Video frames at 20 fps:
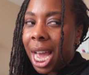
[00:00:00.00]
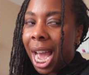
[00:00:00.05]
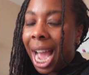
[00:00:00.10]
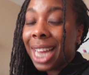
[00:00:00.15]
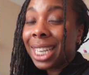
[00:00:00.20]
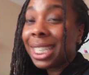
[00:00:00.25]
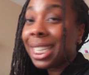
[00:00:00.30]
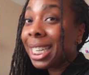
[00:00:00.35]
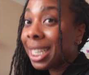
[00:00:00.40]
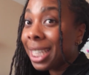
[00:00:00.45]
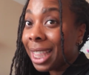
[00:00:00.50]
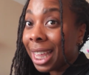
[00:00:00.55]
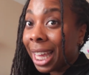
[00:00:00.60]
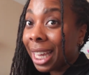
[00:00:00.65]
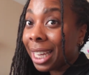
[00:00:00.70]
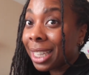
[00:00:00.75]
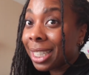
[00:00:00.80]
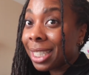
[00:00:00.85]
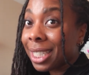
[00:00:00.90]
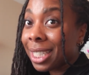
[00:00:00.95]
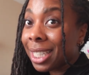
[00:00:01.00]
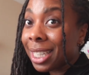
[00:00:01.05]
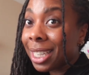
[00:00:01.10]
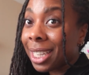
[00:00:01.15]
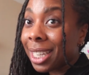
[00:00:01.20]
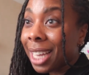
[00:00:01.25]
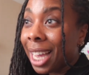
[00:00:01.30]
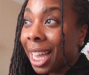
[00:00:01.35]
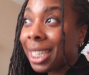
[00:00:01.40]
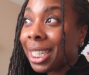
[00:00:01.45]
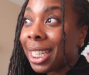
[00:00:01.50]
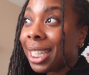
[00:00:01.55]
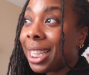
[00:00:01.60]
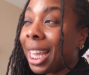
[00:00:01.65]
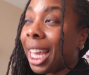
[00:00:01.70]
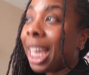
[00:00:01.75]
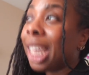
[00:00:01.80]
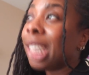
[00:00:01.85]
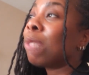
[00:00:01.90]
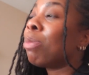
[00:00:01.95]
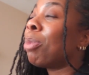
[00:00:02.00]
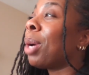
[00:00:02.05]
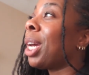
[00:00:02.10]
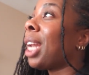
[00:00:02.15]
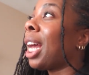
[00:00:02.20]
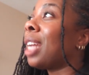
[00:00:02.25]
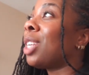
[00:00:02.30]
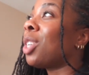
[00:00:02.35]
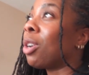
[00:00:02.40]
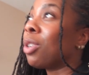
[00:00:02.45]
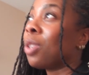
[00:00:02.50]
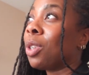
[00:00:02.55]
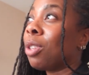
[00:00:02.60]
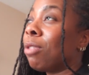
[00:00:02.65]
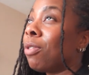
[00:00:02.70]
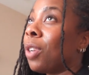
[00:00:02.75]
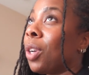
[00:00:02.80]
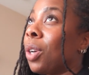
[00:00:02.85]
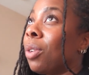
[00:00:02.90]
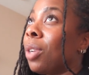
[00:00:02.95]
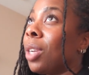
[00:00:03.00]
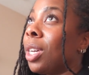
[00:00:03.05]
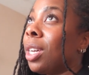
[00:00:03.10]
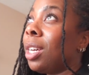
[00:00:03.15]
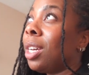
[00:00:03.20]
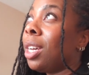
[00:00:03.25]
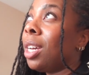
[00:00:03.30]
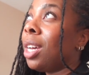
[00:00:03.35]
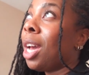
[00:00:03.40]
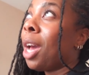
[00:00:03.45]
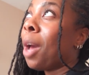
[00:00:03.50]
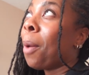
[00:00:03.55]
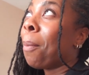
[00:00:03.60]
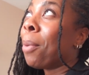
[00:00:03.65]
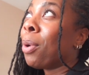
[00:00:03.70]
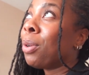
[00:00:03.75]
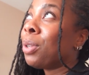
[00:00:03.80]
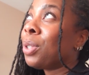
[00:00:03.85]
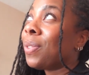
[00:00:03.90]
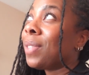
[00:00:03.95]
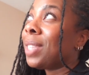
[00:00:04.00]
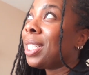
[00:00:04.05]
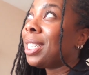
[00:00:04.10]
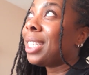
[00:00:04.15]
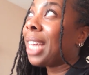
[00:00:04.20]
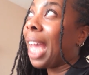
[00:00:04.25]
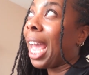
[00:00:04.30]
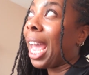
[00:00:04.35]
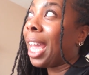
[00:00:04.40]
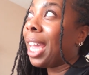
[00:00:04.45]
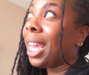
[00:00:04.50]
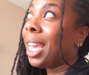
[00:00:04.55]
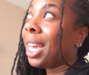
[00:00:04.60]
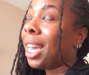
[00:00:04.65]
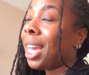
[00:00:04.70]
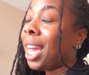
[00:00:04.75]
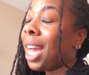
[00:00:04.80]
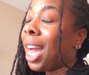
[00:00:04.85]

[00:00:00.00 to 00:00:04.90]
I did things, but I talked on the phone most of the day.